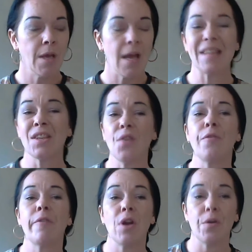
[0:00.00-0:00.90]
it's not
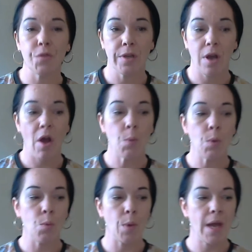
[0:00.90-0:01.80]
very often that I
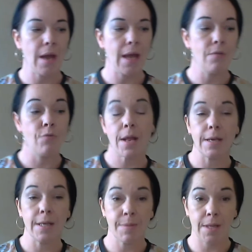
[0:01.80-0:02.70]
will wear a red
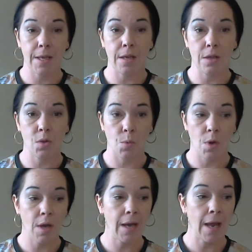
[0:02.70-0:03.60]
lipstick to
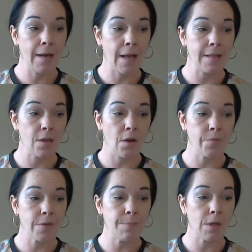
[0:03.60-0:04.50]
work, and that is
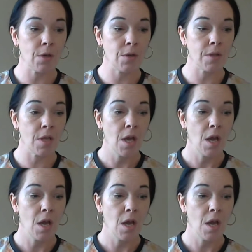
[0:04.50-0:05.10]
obviously because